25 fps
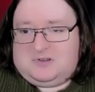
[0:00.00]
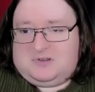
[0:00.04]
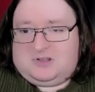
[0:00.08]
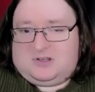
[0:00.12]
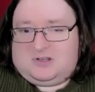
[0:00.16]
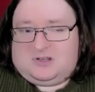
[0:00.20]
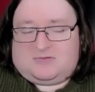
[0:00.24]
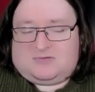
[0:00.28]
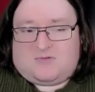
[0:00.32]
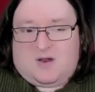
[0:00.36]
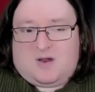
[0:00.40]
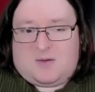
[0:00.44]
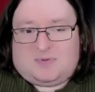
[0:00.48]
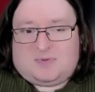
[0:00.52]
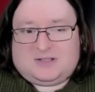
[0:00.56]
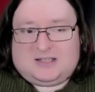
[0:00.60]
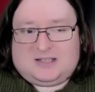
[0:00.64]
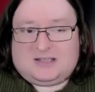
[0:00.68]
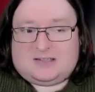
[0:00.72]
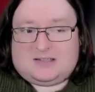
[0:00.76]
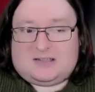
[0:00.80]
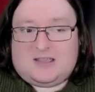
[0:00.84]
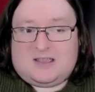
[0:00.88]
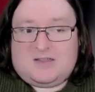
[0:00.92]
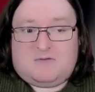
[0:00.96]
Just
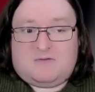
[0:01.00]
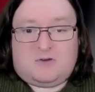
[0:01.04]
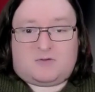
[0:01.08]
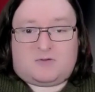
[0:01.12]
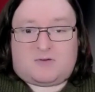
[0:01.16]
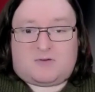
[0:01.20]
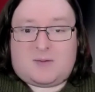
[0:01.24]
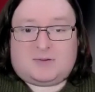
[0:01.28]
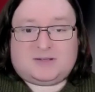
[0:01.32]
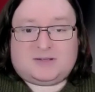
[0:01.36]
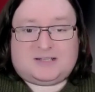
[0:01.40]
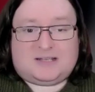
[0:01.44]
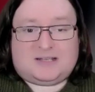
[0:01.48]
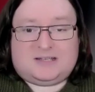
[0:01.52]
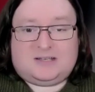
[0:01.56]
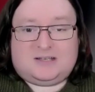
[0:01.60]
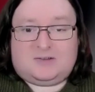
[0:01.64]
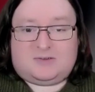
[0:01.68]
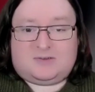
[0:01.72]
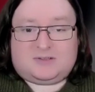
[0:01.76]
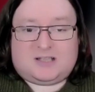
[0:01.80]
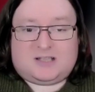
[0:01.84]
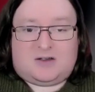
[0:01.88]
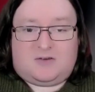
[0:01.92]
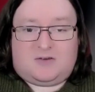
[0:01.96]
represent if you're representing
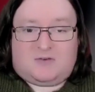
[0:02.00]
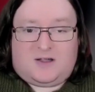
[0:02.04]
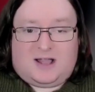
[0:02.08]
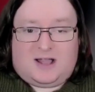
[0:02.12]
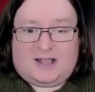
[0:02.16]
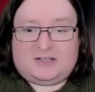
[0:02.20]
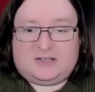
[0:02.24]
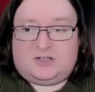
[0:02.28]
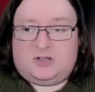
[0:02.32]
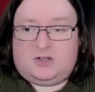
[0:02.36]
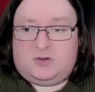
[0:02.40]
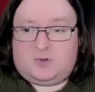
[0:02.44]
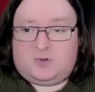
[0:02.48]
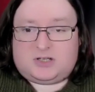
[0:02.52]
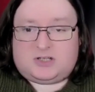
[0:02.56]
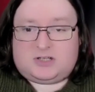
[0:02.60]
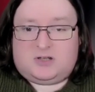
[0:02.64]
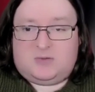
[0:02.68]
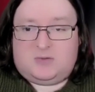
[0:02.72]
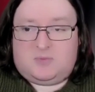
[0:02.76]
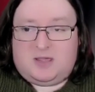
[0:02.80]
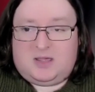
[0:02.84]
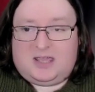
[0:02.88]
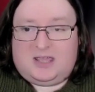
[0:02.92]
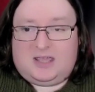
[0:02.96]
yourself as you wish
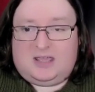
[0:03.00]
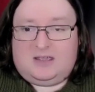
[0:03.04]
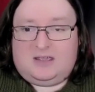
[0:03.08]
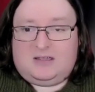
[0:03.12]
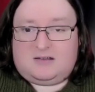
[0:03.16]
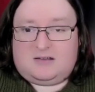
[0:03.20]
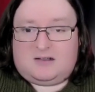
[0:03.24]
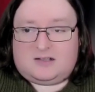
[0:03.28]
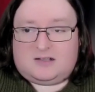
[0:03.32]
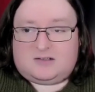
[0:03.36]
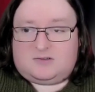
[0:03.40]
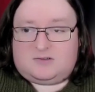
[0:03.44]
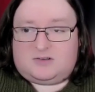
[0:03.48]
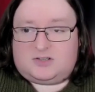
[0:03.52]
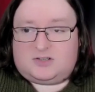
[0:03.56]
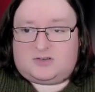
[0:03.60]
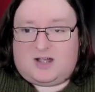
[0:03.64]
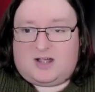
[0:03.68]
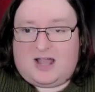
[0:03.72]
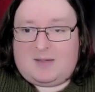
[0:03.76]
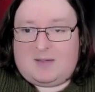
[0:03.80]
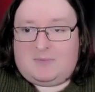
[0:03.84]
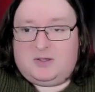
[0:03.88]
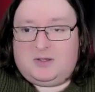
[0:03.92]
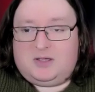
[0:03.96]
to be, as long as you're
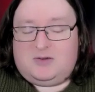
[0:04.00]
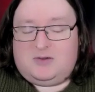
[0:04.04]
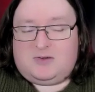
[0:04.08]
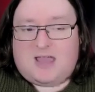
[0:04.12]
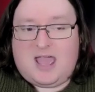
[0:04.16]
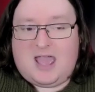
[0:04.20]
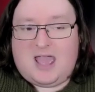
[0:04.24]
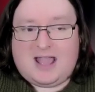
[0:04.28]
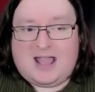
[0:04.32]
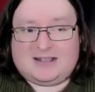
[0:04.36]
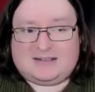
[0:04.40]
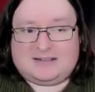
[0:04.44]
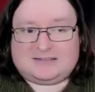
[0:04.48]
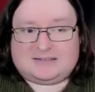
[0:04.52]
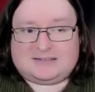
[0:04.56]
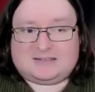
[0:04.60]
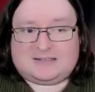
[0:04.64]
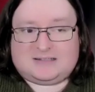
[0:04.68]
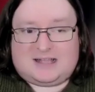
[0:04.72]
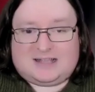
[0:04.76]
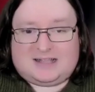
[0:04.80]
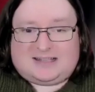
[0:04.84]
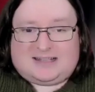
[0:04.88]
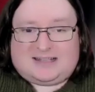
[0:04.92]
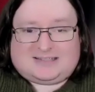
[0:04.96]
happy, who cares?
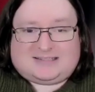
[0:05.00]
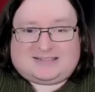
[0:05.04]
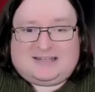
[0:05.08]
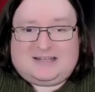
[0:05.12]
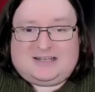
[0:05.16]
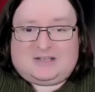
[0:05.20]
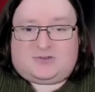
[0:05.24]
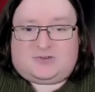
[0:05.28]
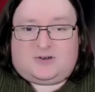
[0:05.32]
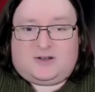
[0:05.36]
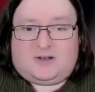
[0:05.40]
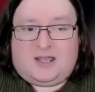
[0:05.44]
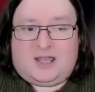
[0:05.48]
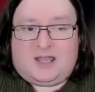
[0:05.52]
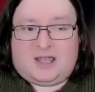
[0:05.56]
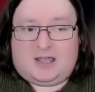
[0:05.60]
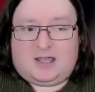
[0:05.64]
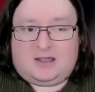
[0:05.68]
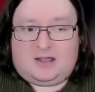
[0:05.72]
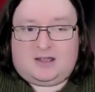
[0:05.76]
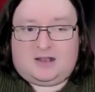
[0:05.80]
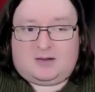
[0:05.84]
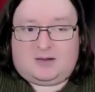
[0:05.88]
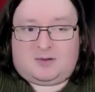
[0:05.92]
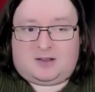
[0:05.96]
That's literally
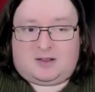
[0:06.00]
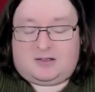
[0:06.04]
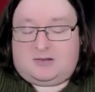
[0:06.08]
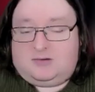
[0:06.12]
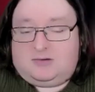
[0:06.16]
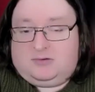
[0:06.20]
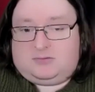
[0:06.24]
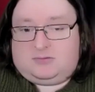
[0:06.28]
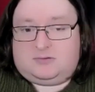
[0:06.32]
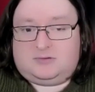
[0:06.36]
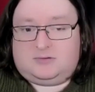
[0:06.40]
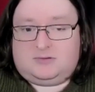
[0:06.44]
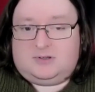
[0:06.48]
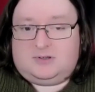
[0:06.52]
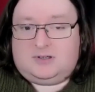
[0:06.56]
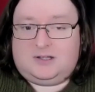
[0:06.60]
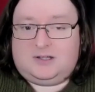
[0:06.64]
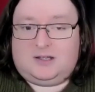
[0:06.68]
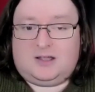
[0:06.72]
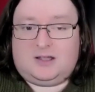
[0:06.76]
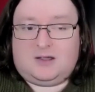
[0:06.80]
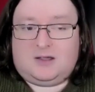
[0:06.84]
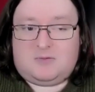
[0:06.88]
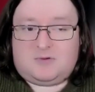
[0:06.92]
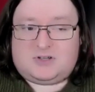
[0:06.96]
it. And I'm like, cool,
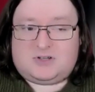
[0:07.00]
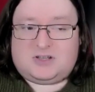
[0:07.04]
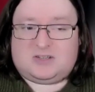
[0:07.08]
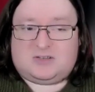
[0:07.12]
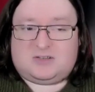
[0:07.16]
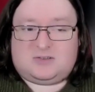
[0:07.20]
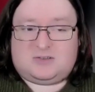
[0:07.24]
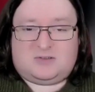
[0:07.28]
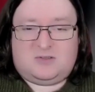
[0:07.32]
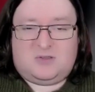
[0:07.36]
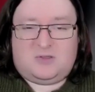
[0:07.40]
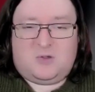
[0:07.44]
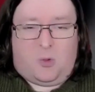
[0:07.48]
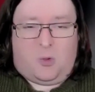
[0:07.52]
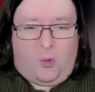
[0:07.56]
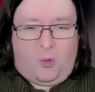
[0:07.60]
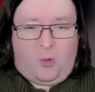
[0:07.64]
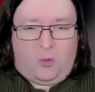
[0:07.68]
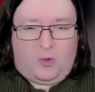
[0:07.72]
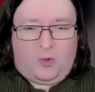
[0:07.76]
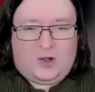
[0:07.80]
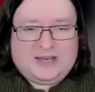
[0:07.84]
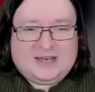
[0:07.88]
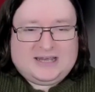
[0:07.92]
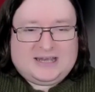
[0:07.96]
which is
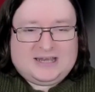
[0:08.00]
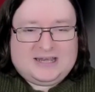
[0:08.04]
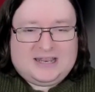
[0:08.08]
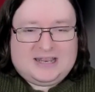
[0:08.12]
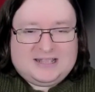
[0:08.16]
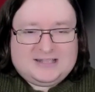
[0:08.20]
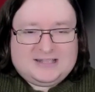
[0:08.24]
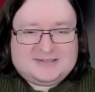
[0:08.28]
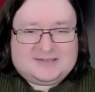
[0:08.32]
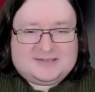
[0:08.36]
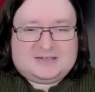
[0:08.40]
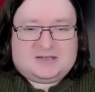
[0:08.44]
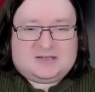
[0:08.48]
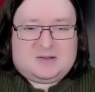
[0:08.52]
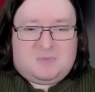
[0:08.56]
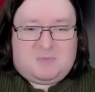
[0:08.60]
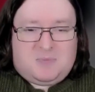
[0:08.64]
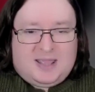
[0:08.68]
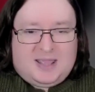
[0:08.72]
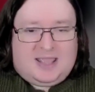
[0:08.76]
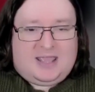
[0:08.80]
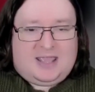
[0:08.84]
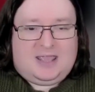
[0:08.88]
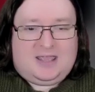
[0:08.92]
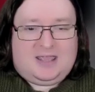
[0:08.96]
all it needs to
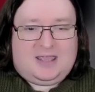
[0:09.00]
be.